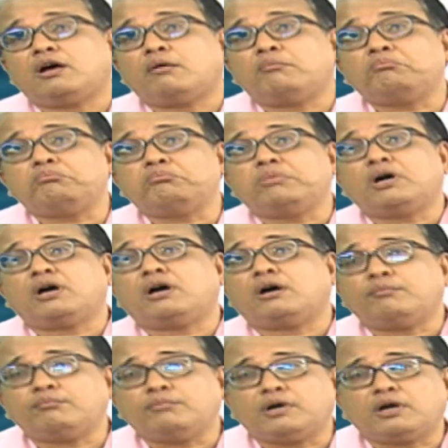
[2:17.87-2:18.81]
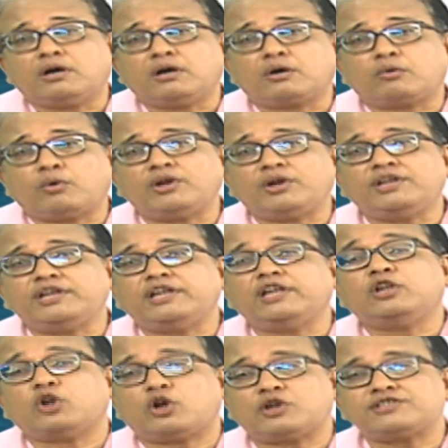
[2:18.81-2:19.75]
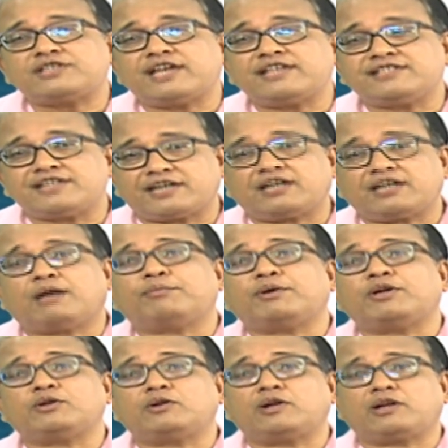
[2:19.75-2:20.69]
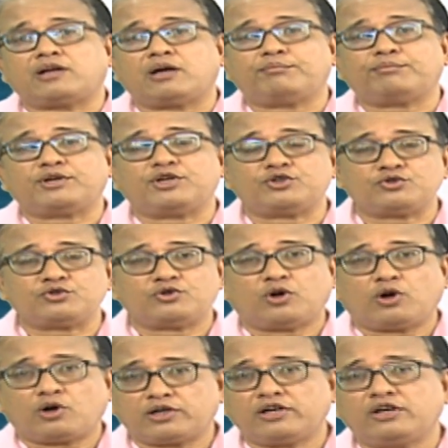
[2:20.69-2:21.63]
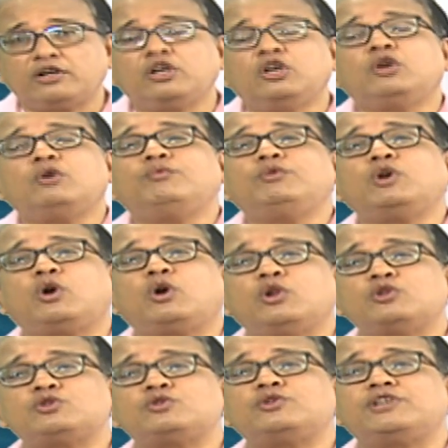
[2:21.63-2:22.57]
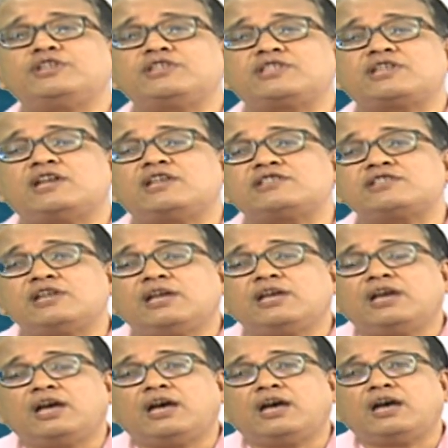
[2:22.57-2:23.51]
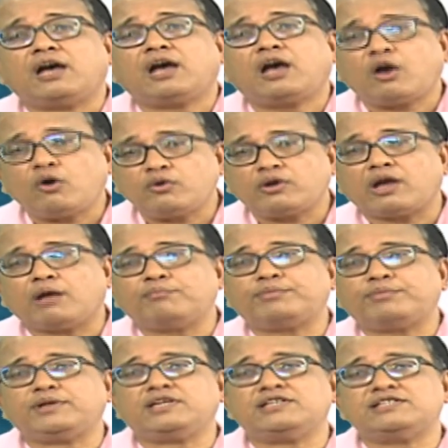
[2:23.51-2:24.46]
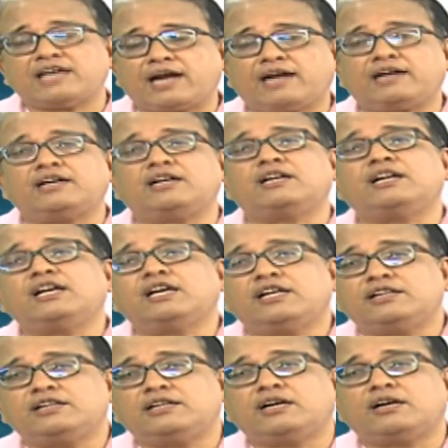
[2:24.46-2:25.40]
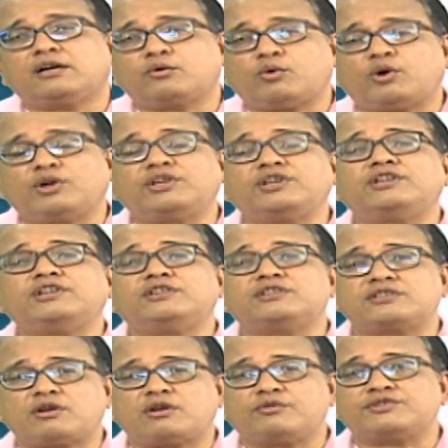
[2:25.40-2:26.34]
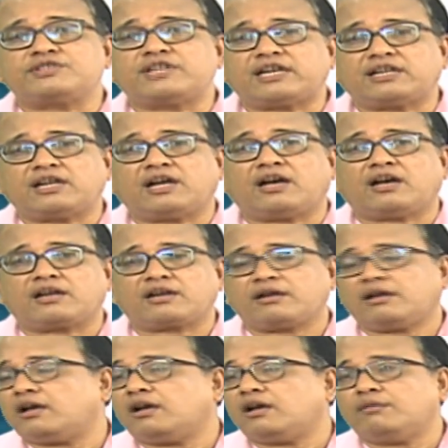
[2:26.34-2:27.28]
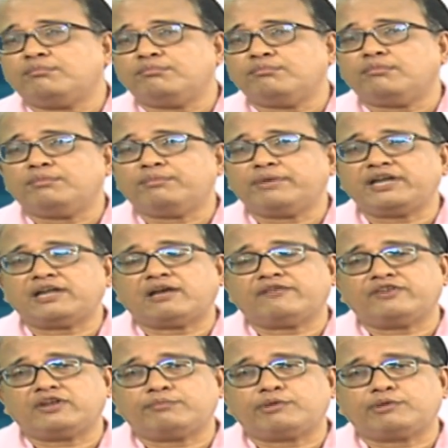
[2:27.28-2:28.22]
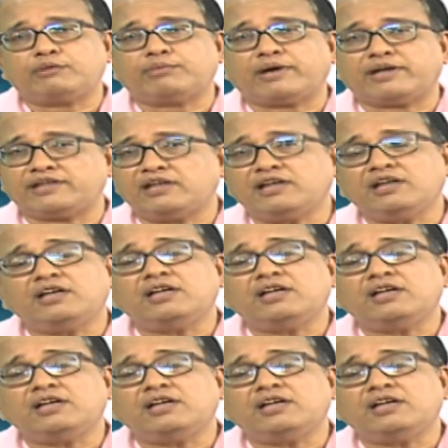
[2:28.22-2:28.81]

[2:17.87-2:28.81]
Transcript: quantity lot size that a particular company should order. We also discussed how companies handle the quantity discounts that are made available by the suppliers.